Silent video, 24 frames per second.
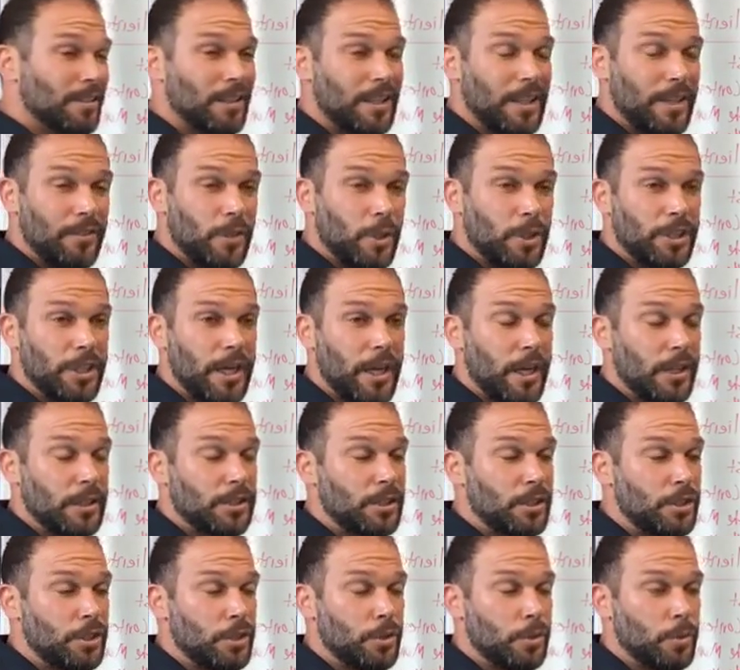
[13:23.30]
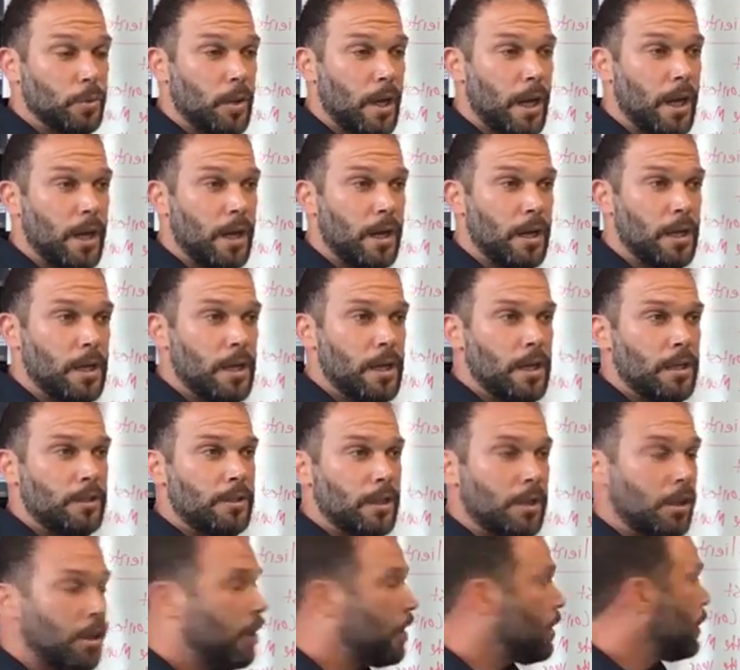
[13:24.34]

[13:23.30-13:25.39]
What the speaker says: to give you a chance to learn